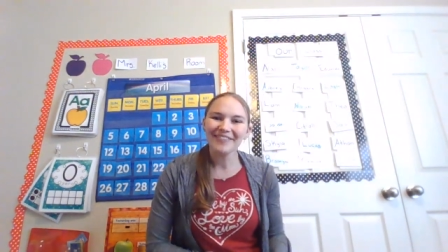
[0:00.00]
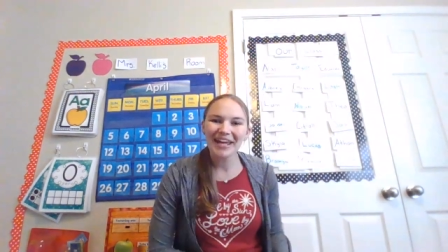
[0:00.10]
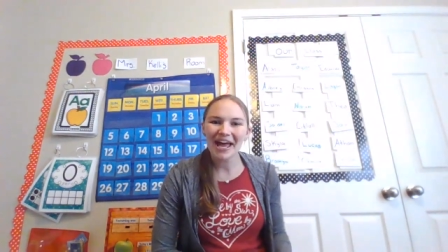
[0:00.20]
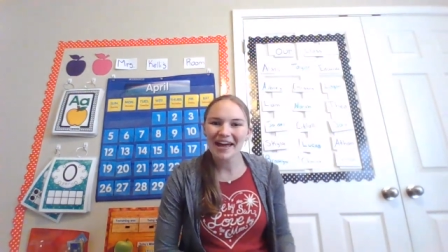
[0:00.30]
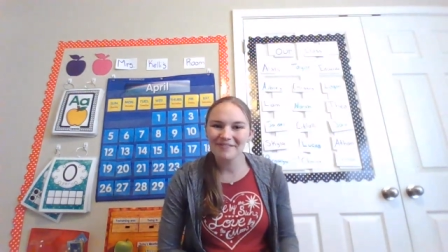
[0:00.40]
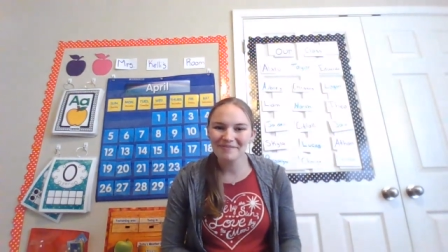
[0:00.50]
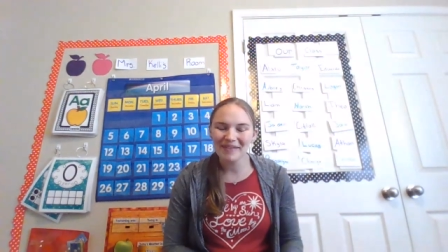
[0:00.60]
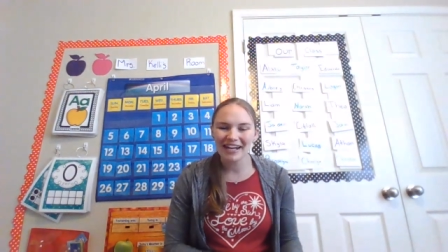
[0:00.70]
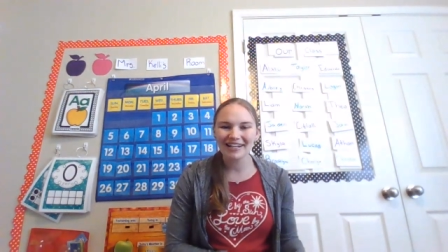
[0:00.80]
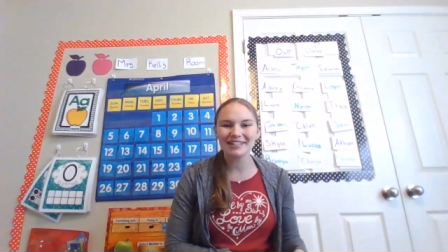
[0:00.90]
We have
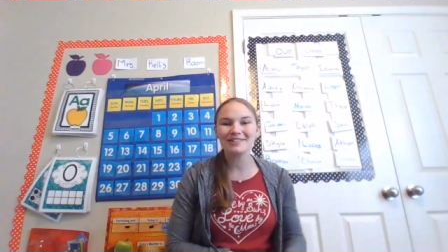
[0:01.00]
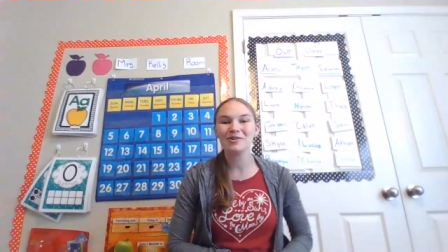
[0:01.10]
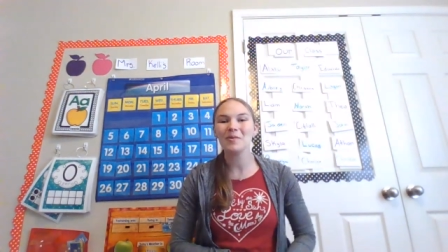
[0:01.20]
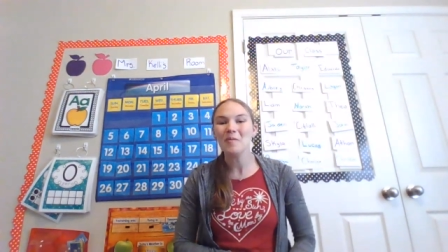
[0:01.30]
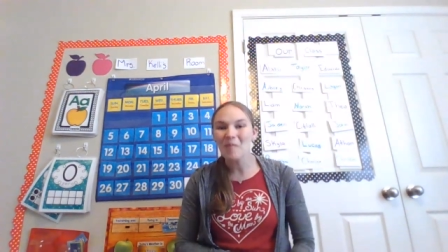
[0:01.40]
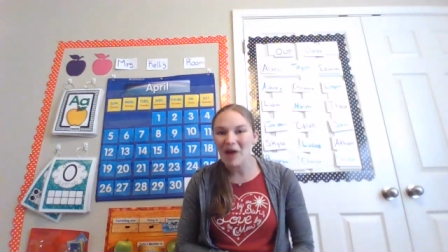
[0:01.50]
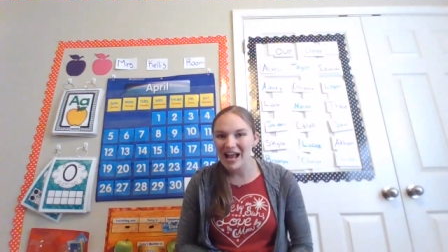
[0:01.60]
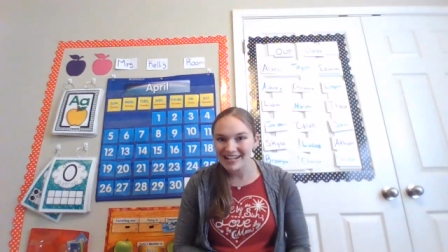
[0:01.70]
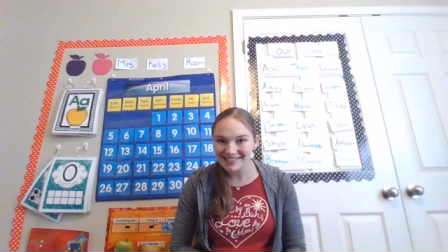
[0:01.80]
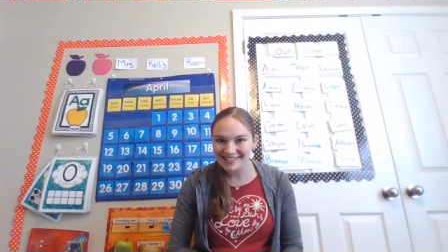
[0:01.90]
made it to
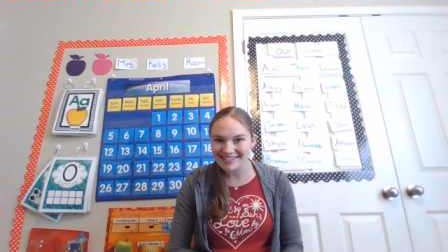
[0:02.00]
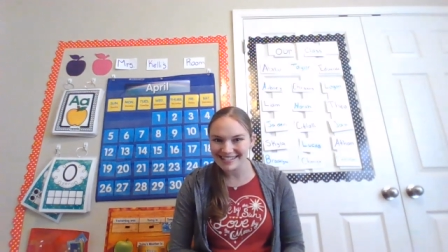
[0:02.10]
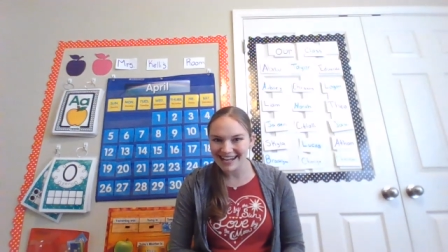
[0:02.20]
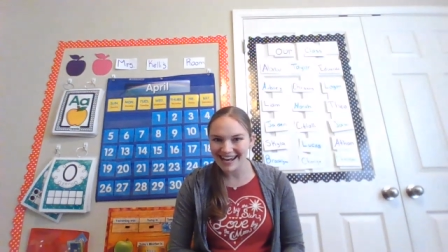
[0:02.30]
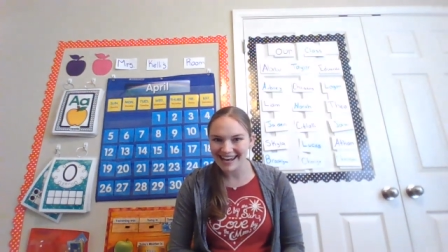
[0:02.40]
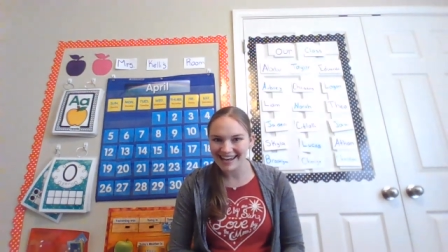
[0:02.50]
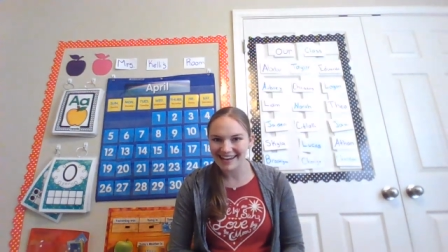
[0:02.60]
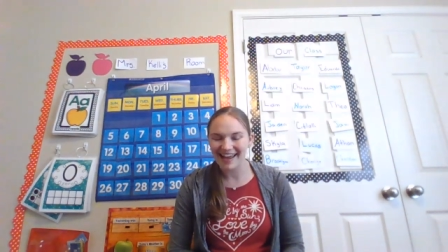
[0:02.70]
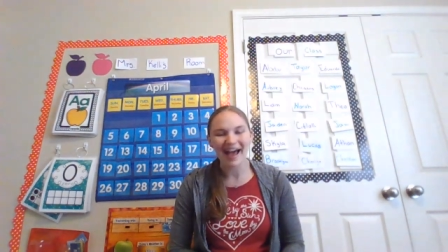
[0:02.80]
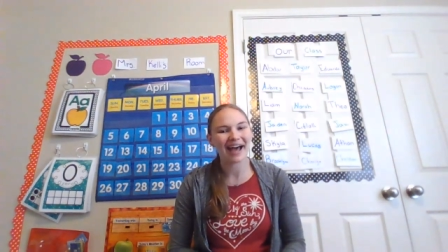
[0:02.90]

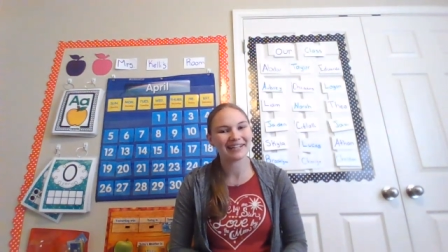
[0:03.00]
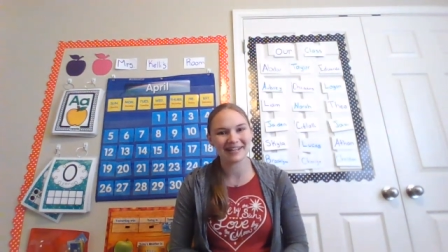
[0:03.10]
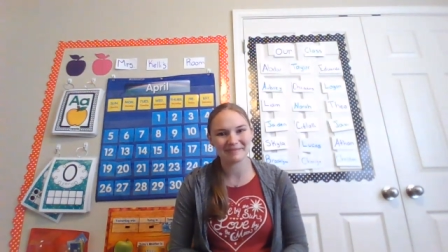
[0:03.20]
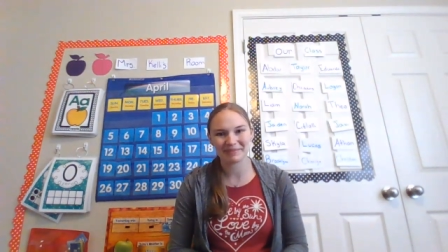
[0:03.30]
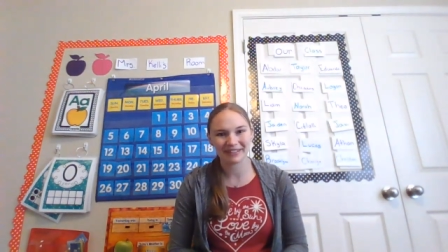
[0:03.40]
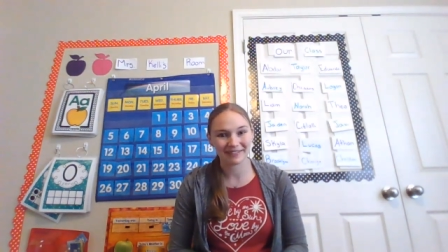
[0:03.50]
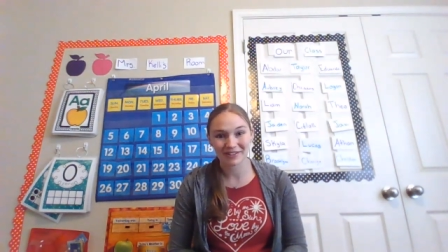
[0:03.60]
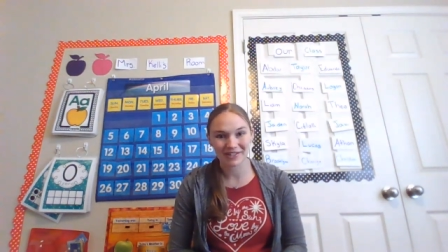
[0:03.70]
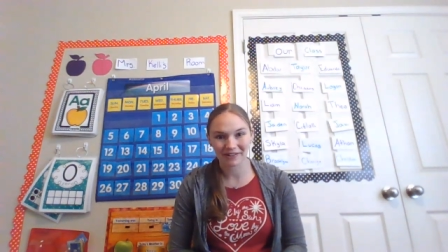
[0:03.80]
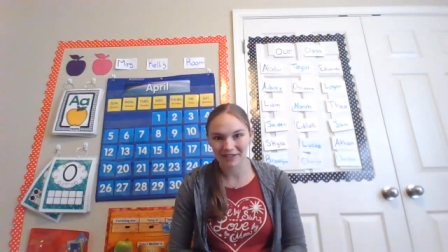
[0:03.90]
Wednesday. I can't believe
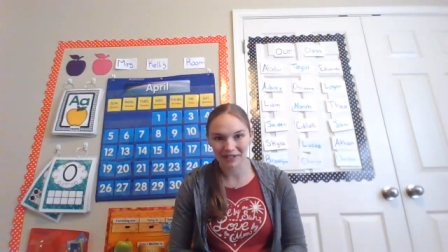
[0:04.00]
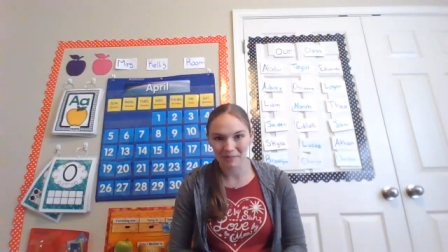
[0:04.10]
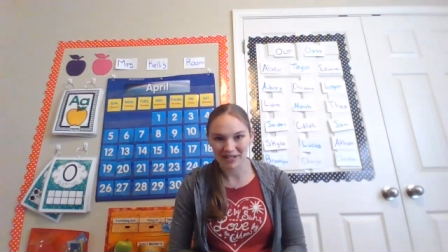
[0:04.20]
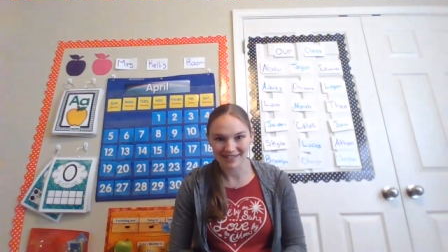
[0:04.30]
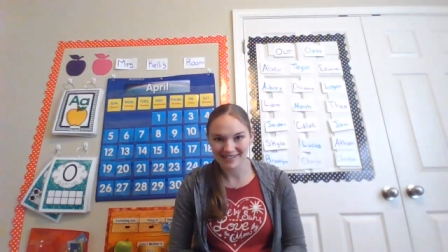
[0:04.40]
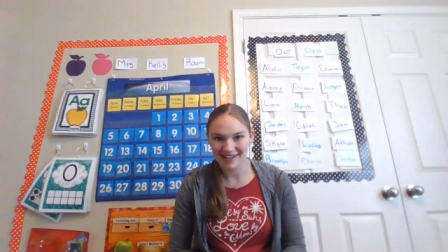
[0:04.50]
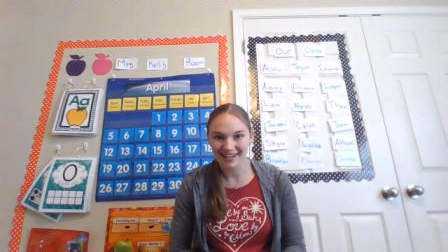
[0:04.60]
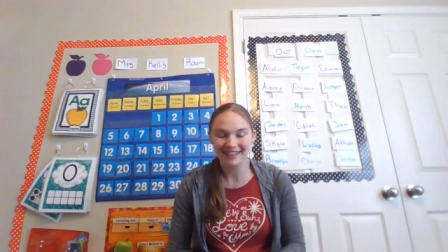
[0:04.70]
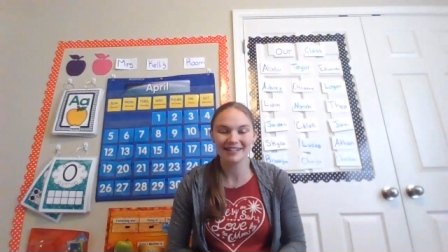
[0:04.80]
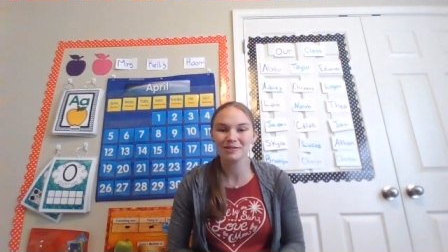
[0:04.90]
it's already
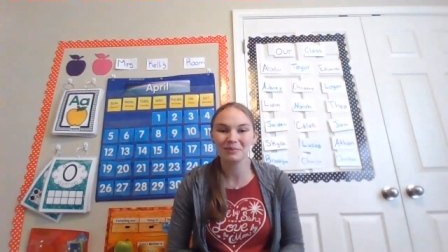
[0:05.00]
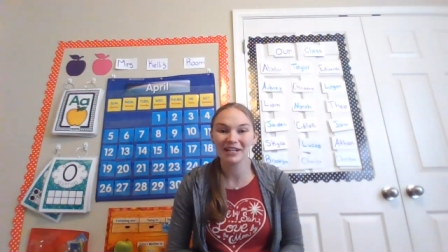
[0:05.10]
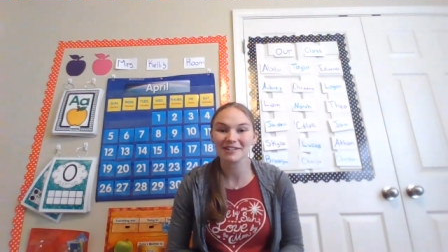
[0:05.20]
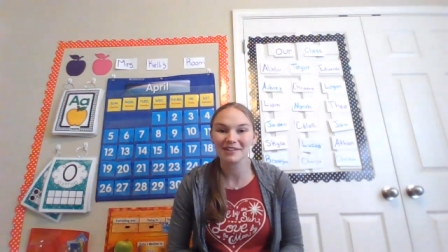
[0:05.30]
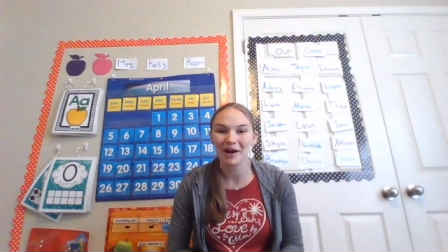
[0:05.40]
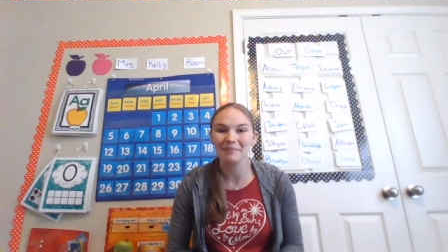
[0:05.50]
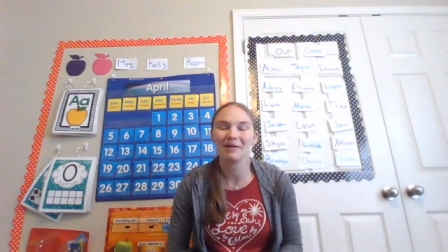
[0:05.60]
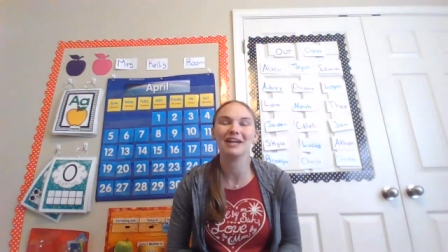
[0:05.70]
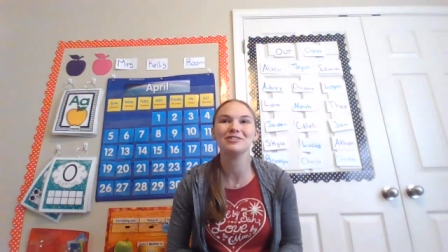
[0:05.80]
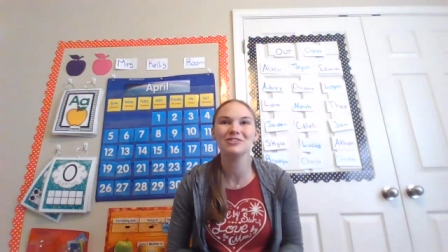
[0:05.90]
Wednesday. This week has gone
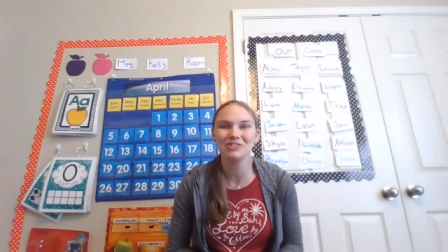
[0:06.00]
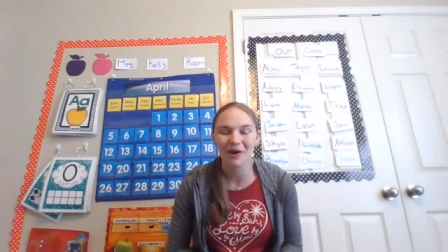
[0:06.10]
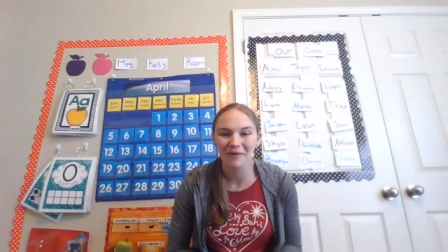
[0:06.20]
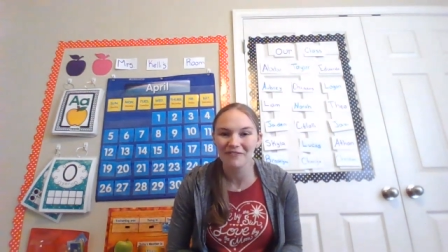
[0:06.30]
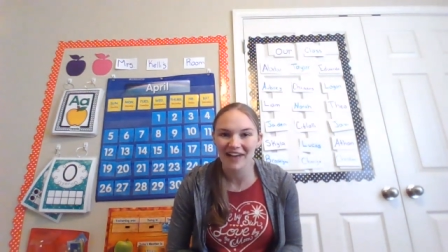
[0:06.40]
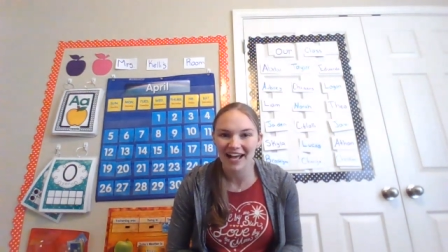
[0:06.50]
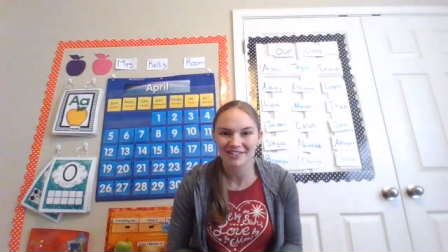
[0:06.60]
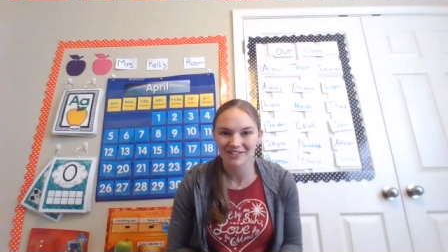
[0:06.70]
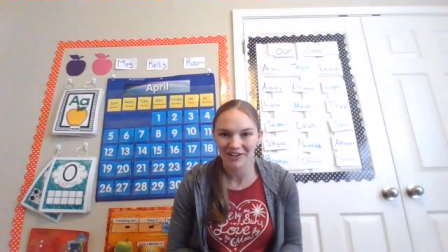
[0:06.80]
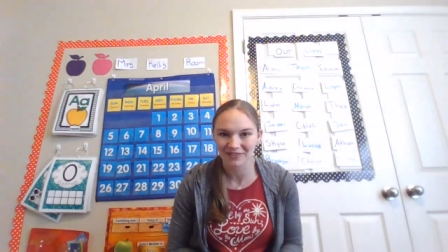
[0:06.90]
by so
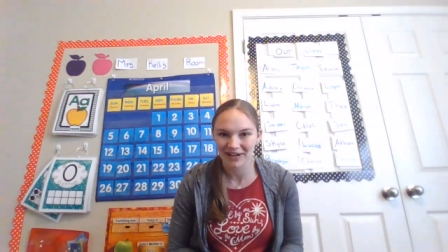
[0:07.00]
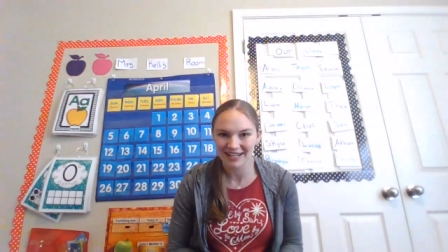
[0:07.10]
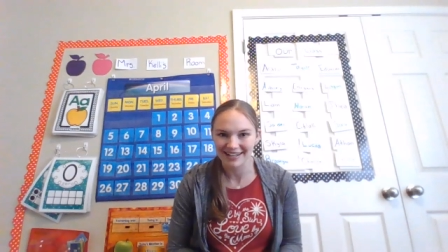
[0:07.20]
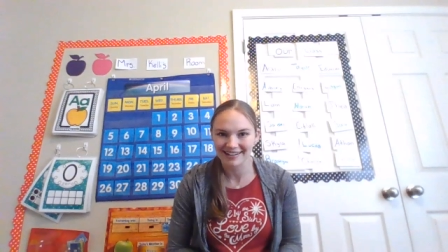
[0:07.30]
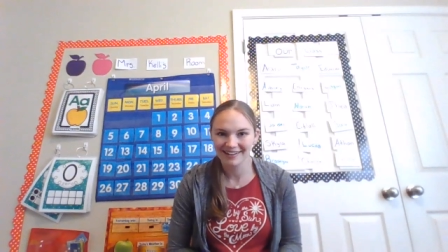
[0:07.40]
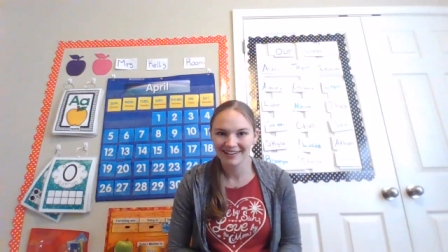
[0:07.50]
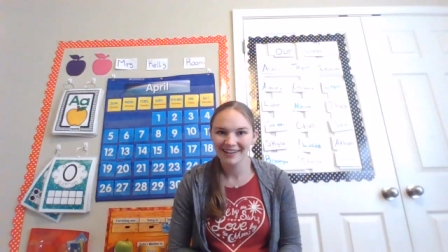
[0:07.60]
fast already.